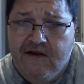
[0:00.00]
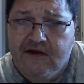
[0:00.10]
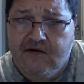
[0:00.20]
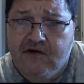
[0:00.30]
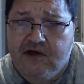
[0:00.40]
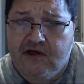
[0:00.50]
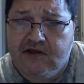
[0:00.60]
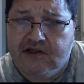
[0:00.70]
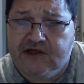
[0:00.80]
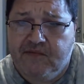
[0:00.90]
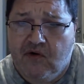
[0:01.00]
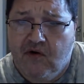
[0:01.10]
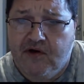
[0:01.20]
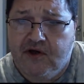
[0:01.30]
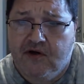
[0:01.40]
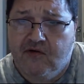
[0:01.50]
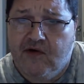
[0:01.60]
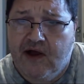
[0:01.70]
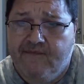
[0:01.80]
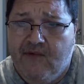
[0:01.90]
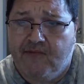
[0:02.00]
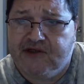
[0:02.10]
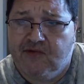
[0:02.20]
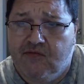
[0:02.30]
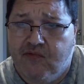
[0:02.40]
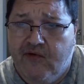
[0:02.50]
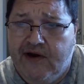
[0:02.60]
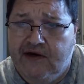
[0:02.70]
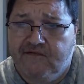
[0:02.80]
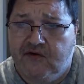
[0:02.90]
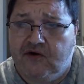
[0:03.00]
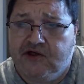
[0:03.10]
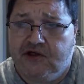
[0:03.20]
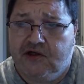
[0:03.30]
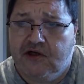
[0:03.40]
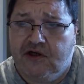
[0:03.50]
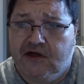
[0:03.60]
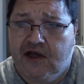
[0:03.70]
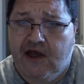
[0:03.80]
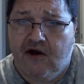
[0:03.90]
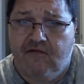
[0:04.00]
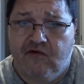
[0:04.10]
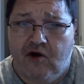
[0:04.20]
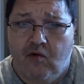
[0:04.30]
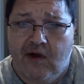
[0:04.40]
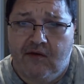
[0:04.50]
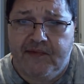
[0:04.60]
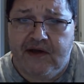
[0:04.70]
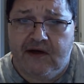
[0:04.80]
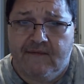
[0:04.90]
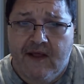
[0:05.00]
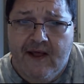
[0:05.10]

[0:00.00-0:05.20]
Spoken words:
you can support your optimal brain function and overall well-being.